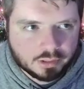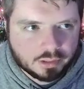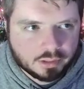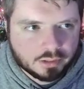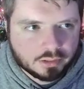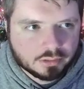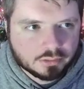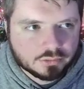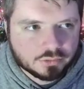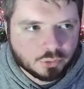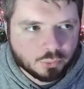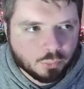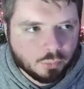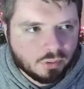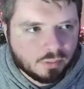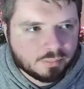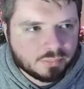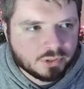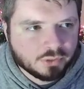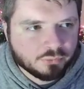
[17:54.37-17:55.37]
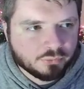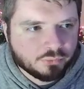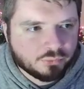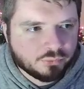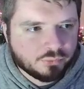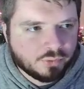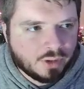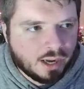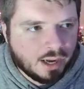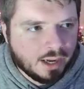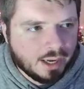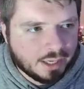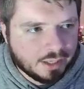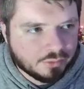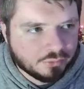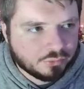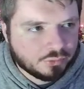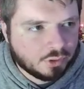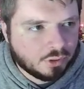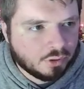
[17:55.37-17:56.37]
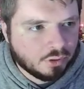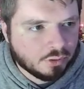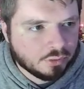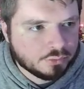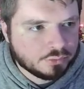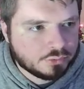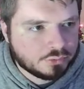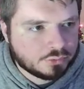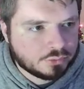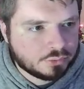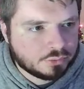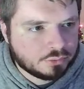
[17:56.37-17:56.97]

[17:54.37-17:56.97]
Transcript: So we're up to 5 cards.